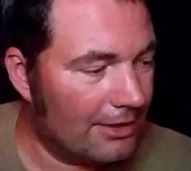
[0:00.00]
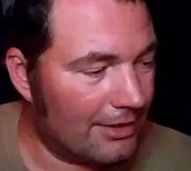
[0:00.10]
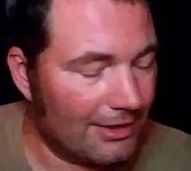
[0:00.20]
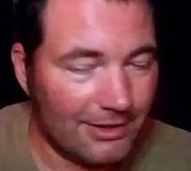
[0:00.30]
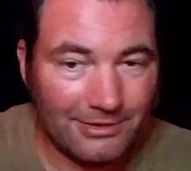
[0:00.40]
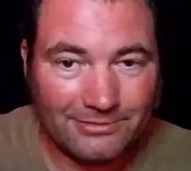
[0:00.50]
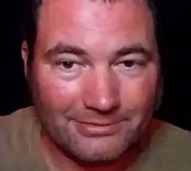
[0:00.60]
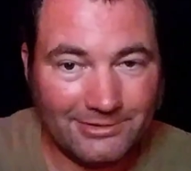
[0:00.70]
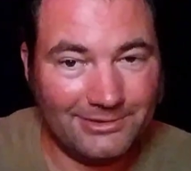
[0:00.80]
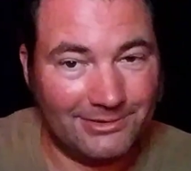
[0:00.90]
no
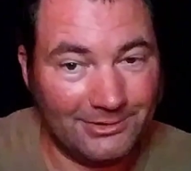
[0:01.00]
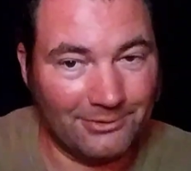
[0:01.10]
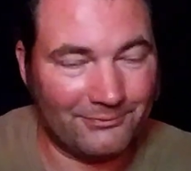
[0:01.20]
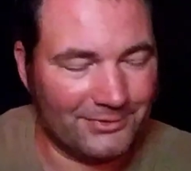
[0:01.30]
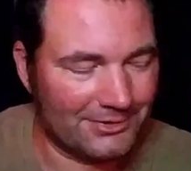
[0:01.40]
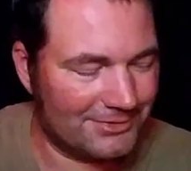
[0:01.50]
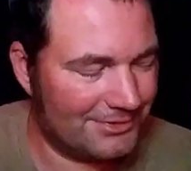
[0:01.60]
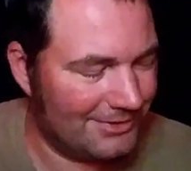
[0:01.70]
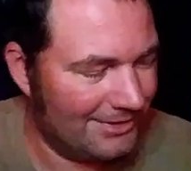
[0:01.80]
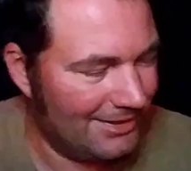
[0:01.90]
offense,